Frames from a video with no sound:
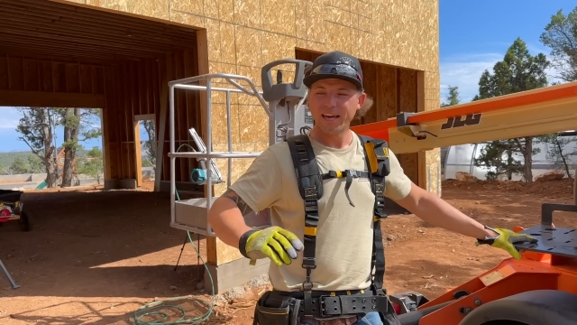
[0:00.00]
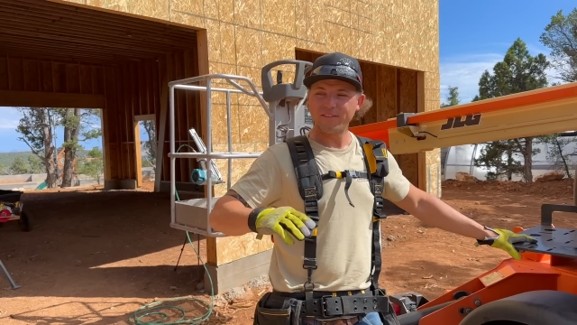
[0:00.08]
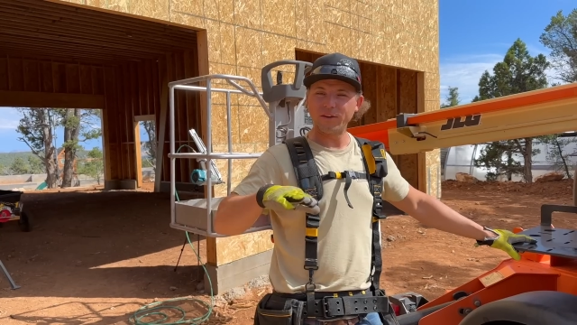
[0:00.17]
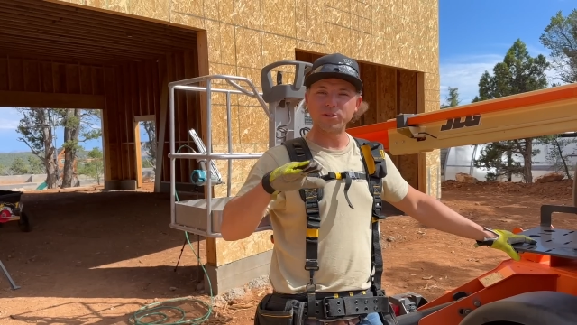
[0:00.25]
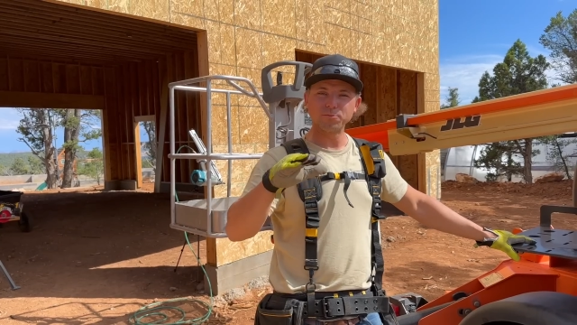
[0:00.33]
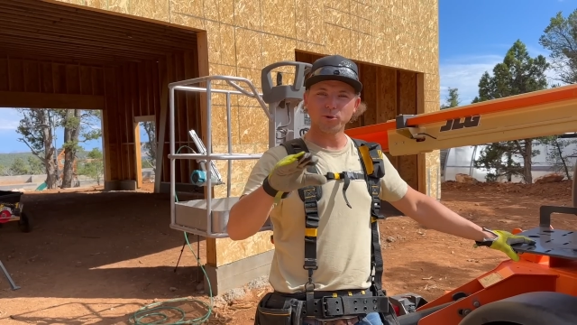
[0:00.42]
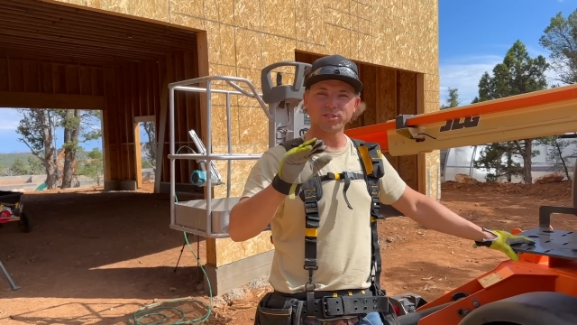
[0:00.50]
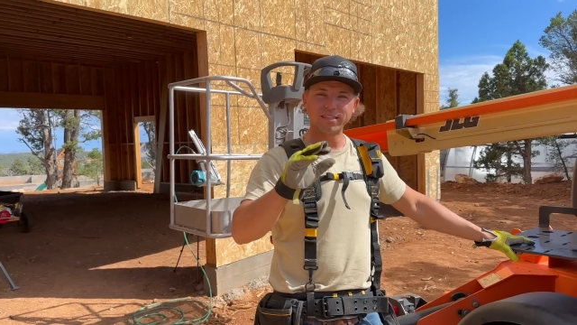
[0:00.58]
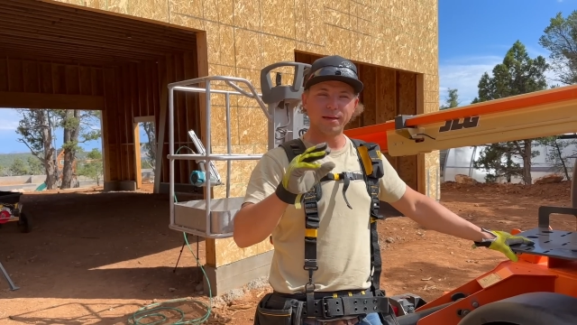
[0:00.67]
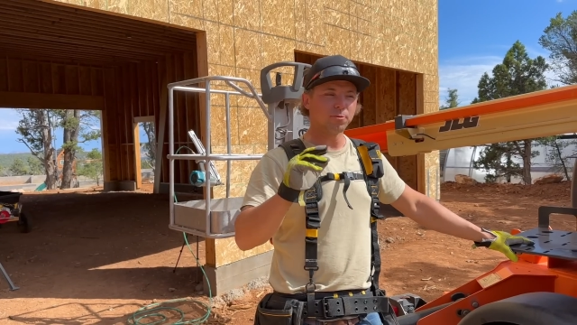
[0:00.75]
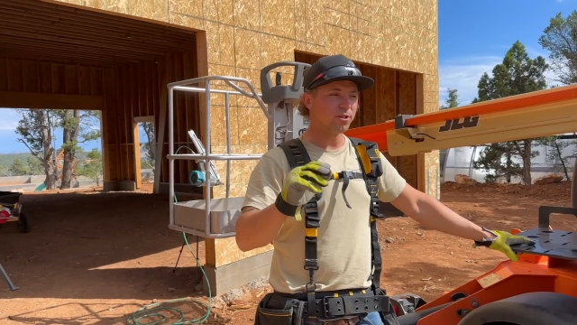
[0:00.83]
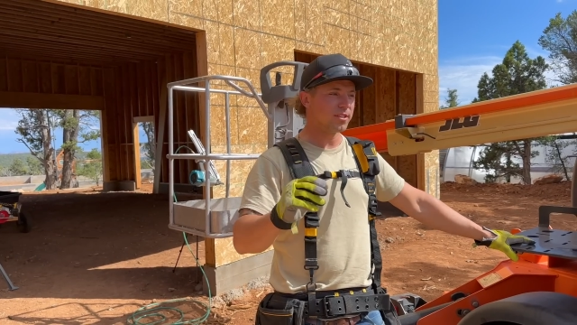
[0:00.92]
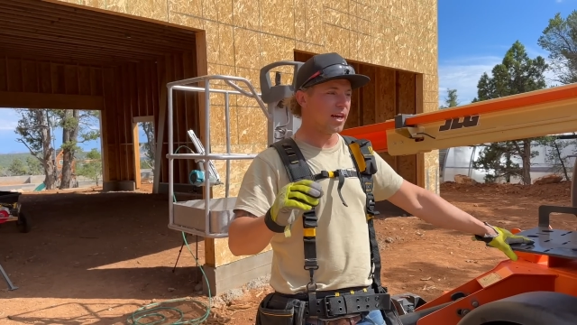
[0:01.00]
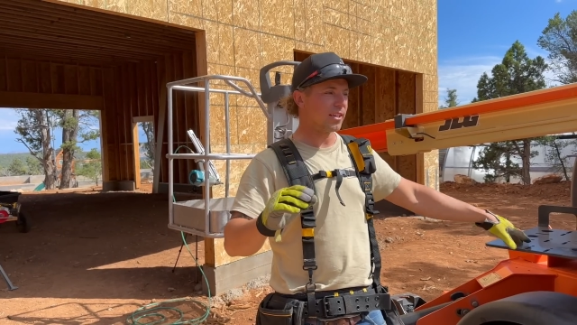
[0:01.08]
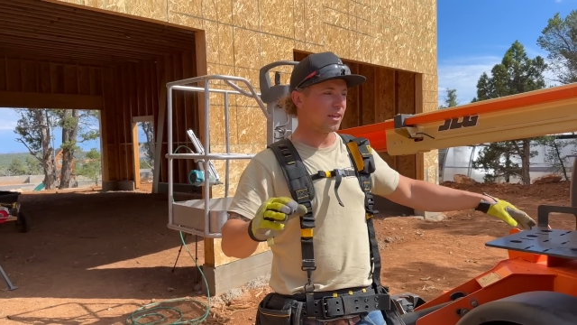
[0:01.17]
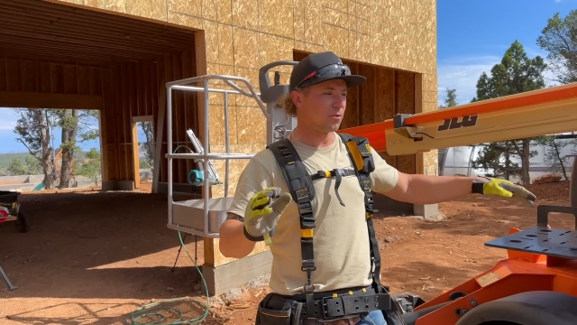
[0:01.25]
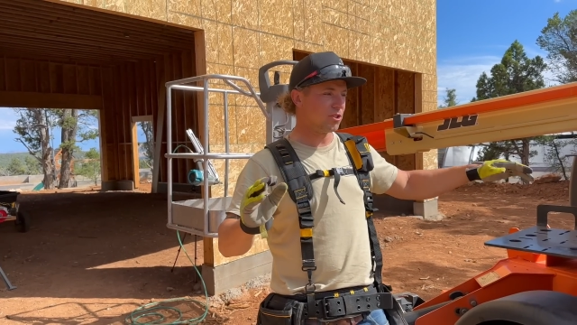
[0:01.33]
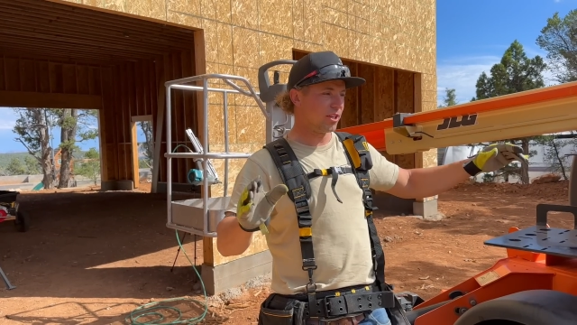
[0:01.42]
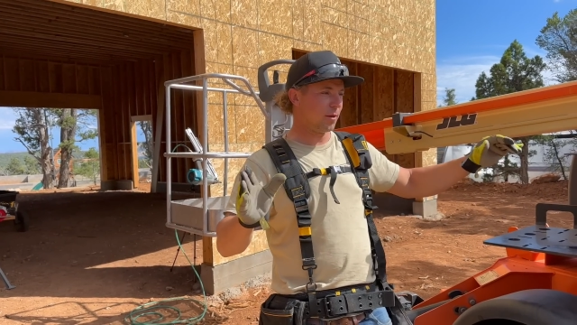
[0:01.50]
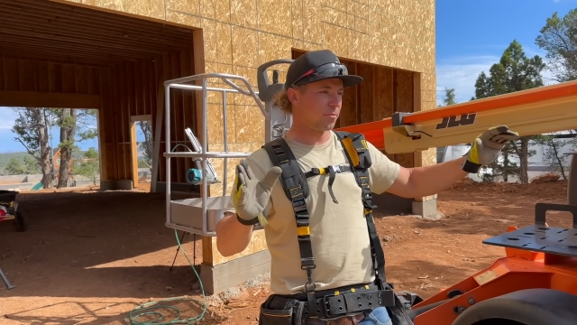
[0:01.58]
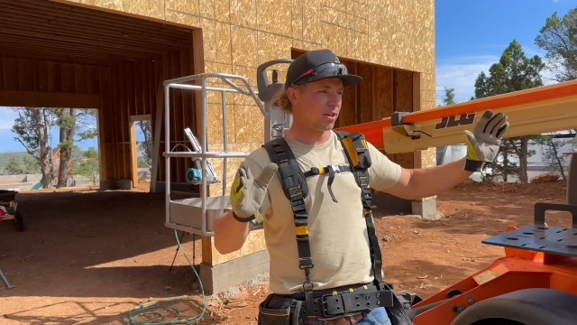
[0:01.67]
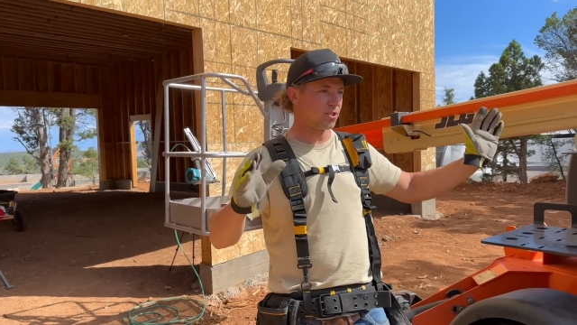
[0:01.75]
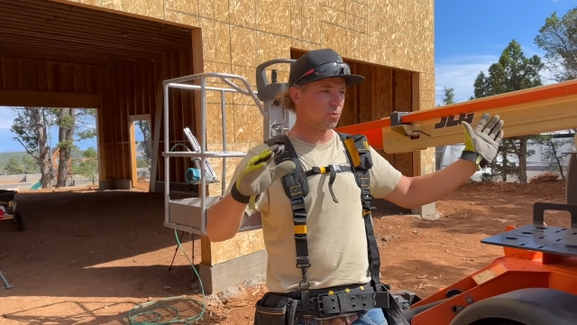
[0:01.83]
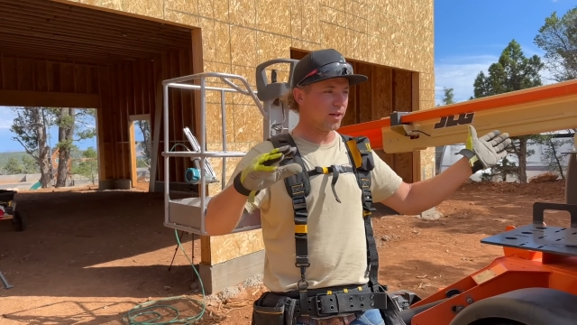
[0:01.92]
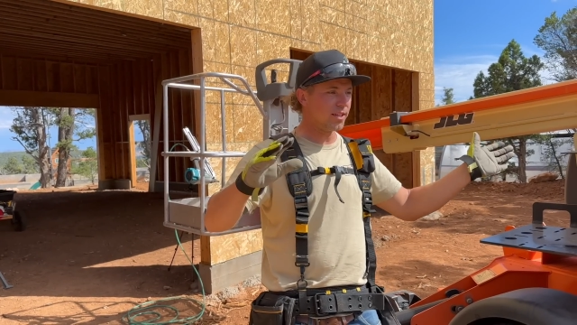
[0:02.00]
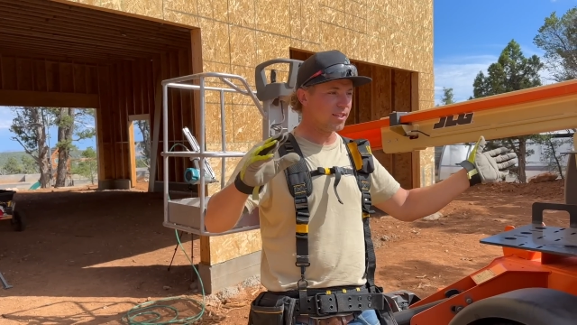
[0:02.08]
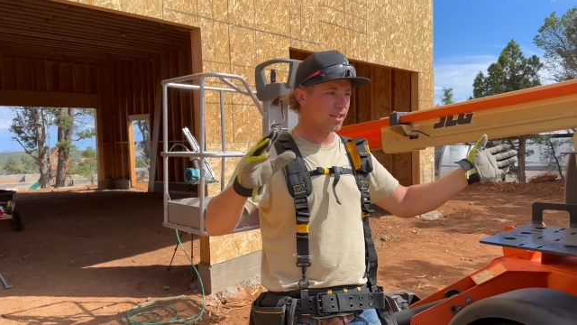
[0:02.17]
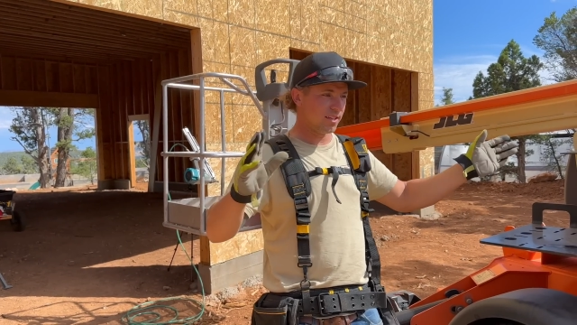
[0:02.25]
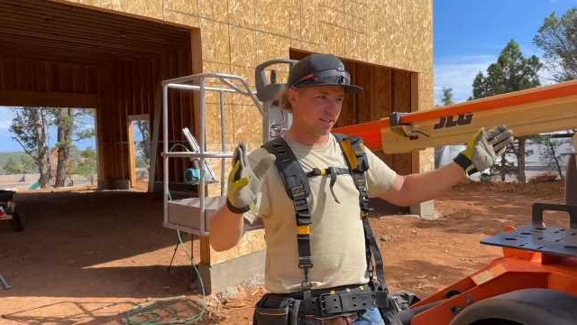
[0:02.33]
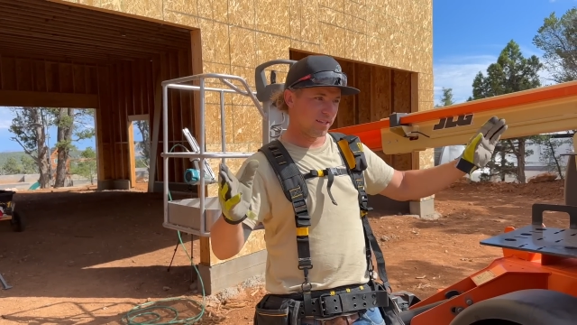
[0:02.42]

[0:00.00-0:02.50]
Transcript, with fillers: if it was more stable and not like when you get up there, it's wiggly, mm